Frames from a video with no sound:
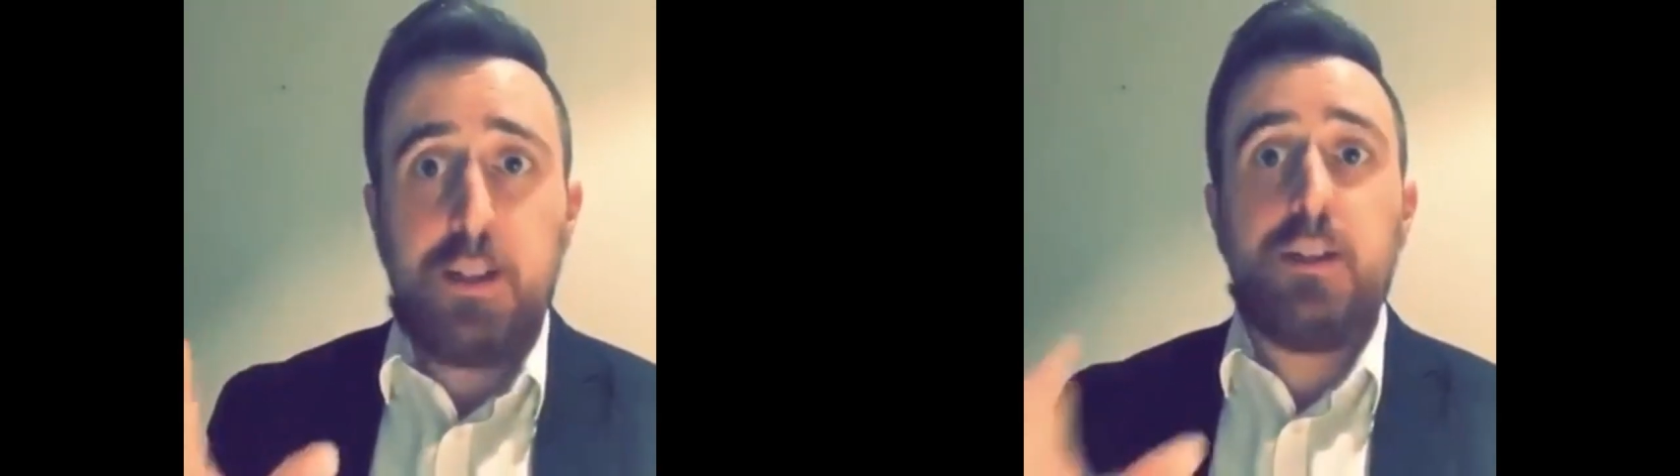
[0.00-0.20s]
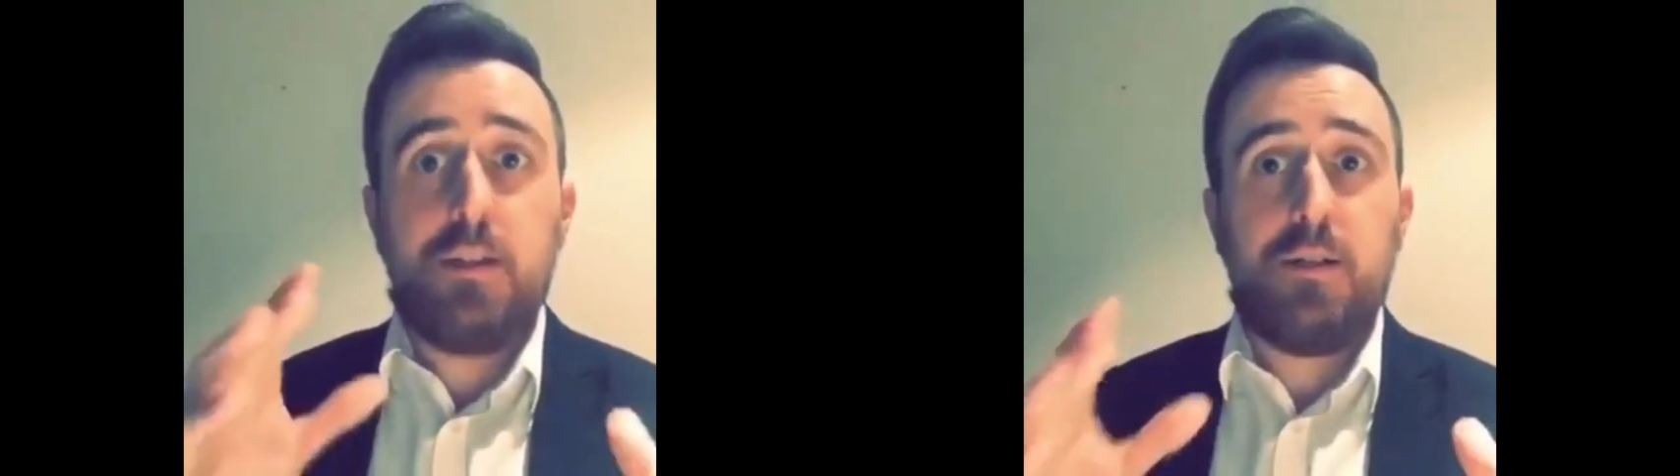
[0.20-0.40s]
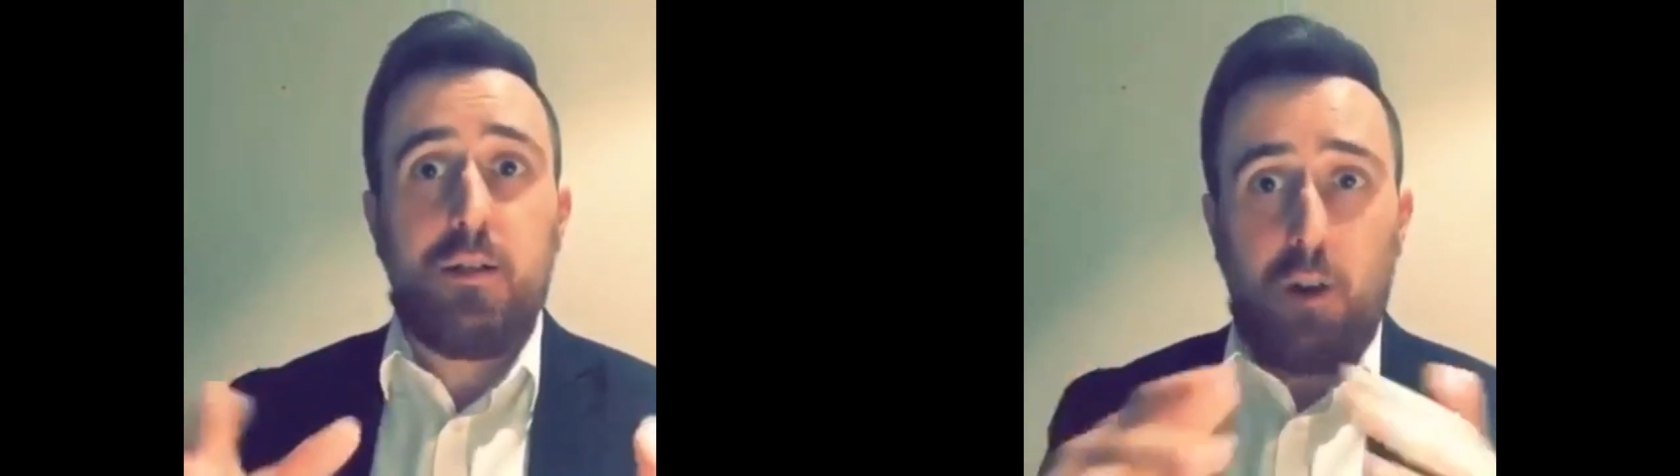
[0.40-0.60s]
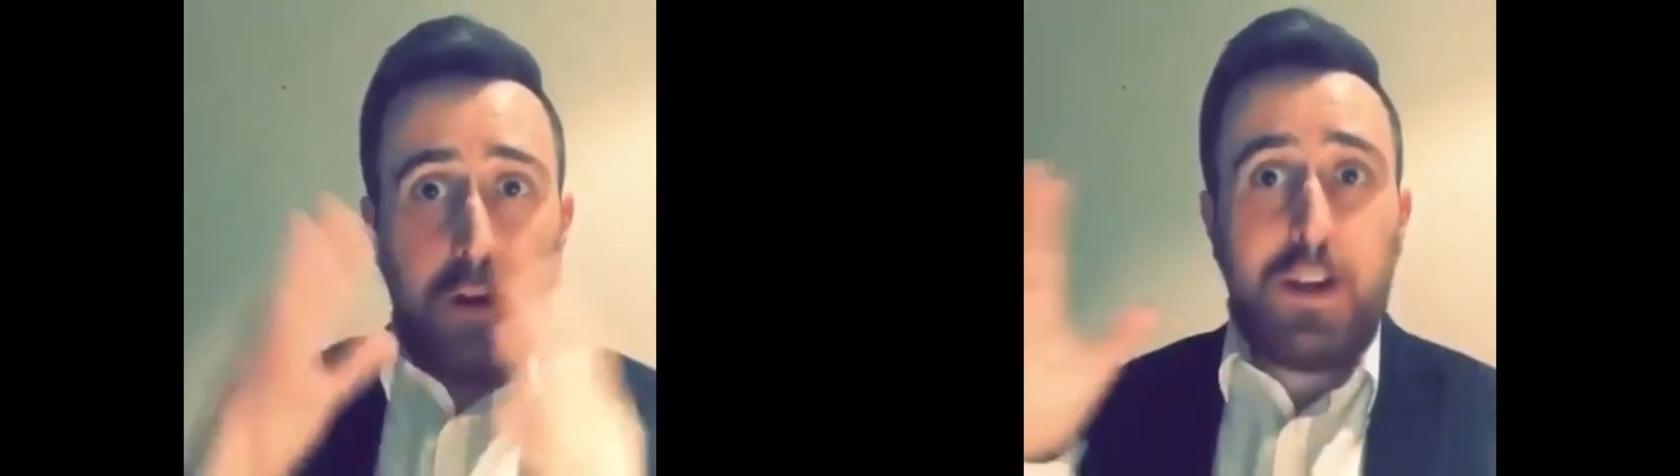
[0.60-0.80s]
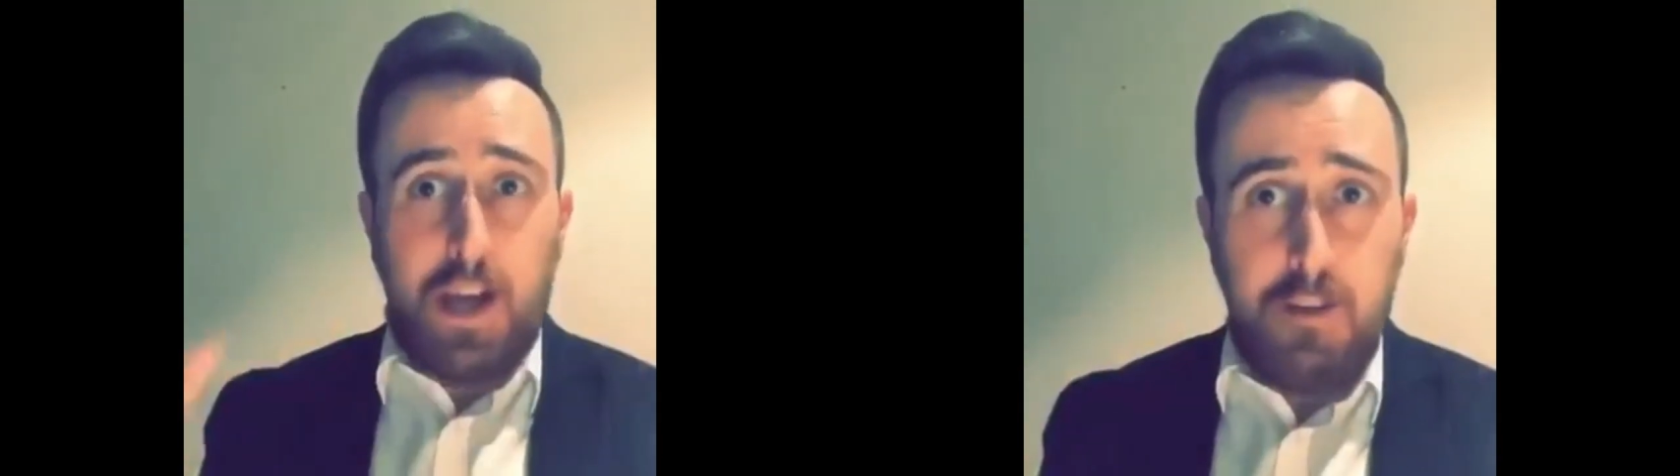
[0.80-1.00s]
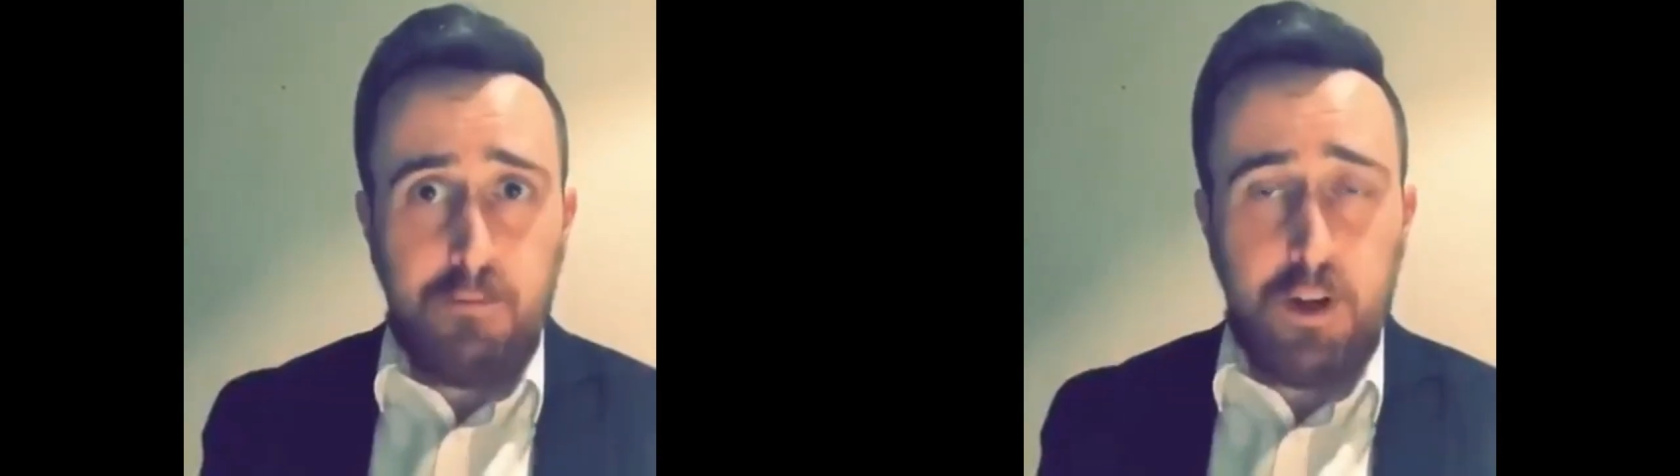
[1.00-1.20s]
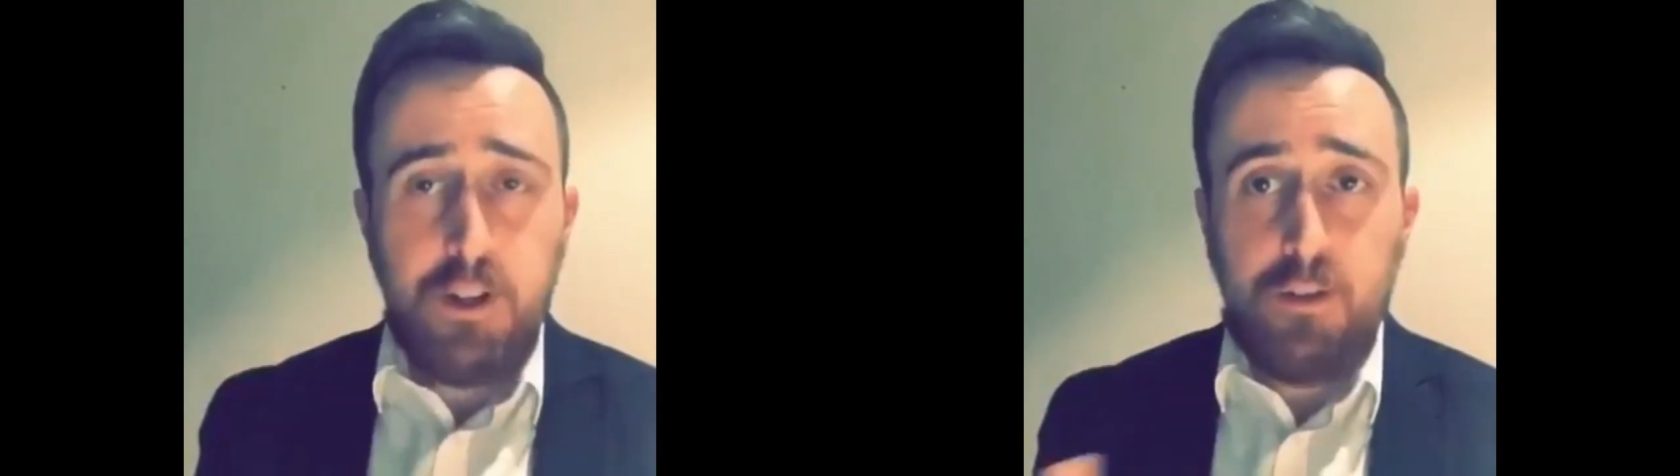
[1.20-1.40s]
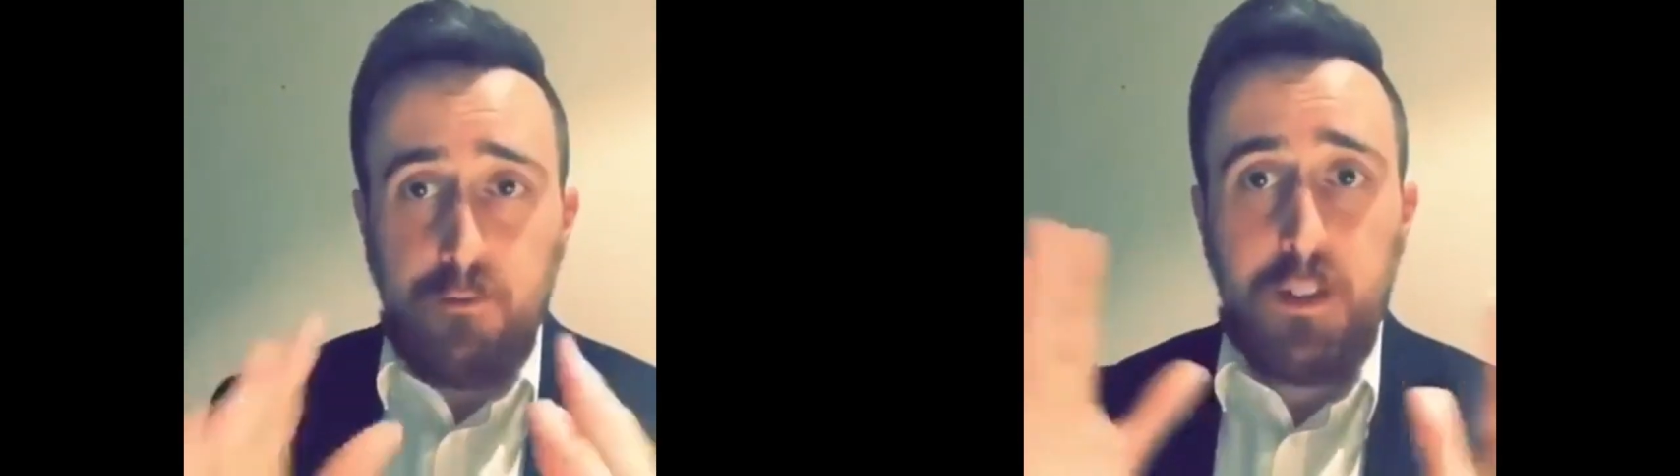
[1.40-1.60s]
and this is on
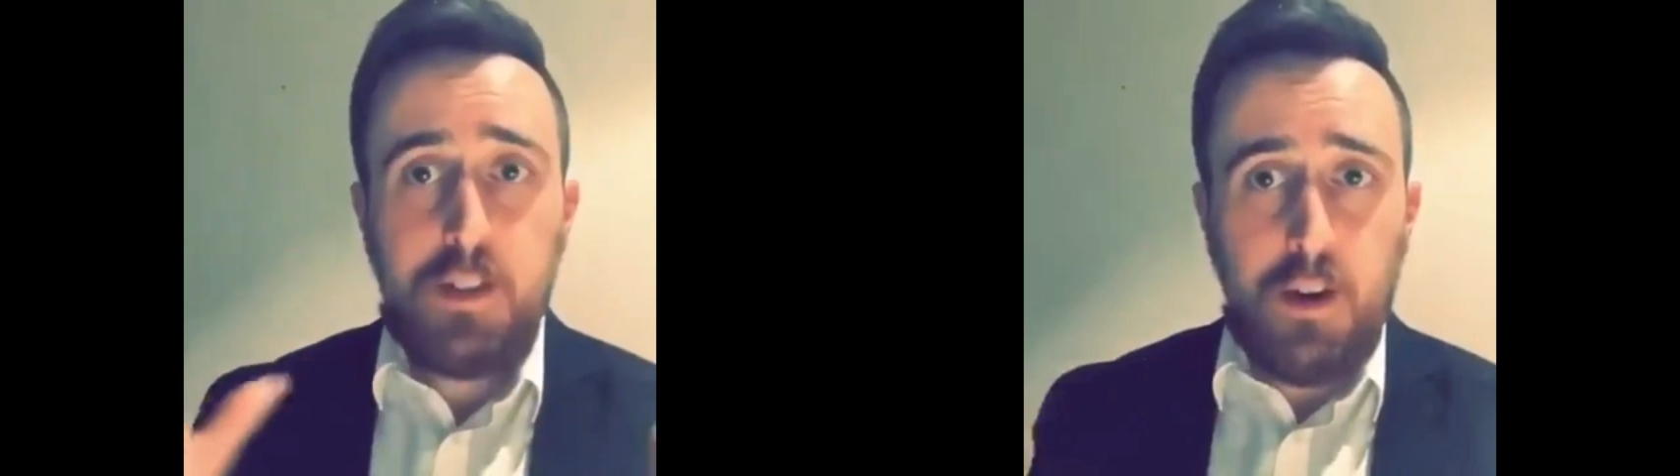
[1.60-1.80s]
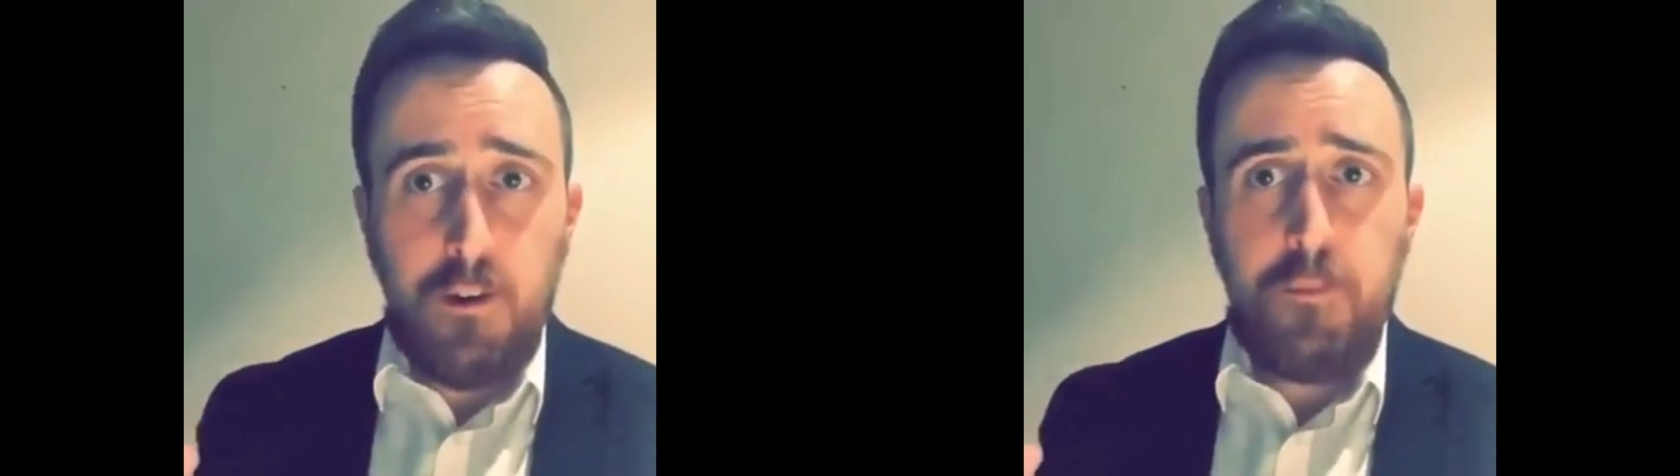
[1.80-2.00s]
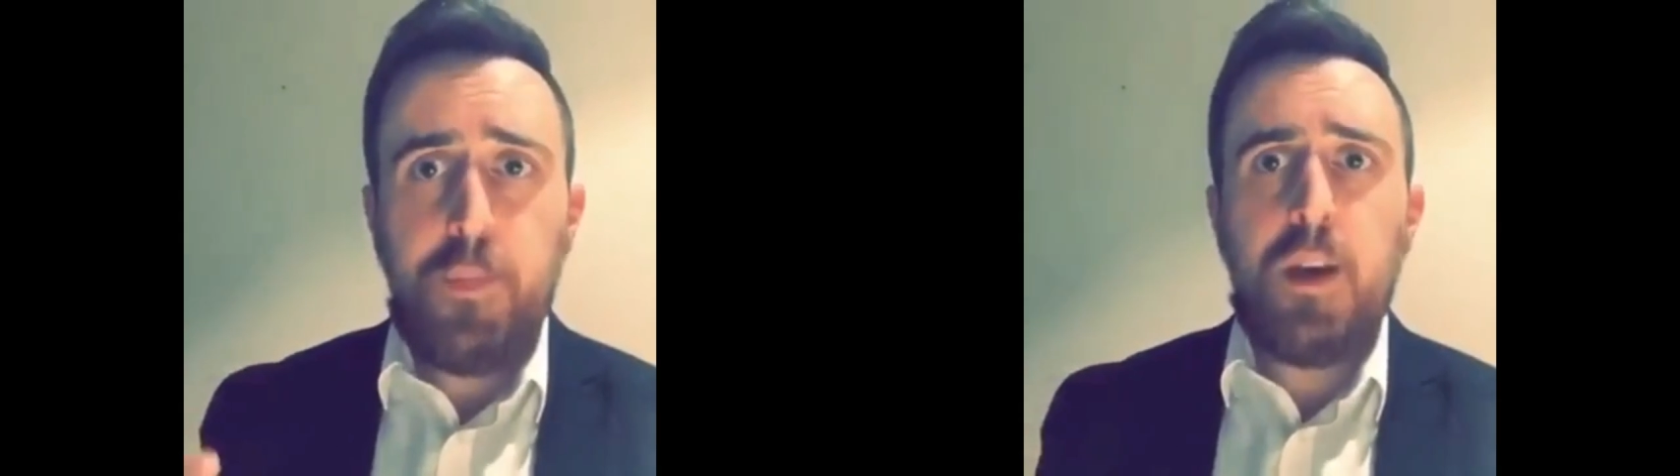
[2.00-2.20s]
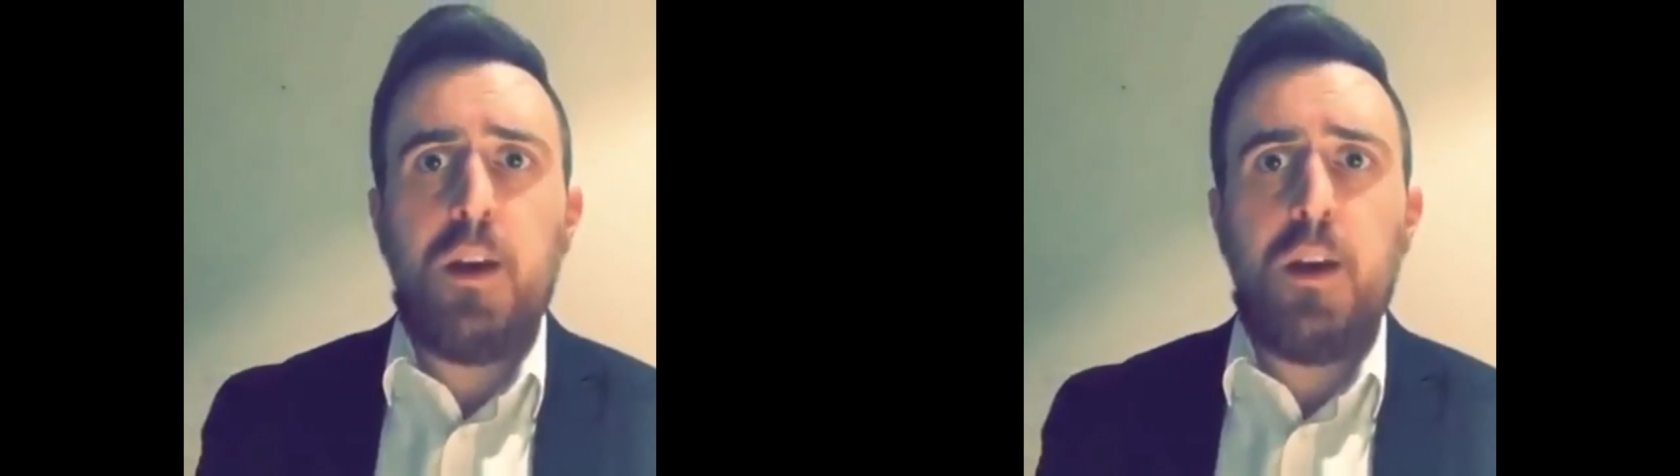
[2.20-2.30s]
camera. It's on video.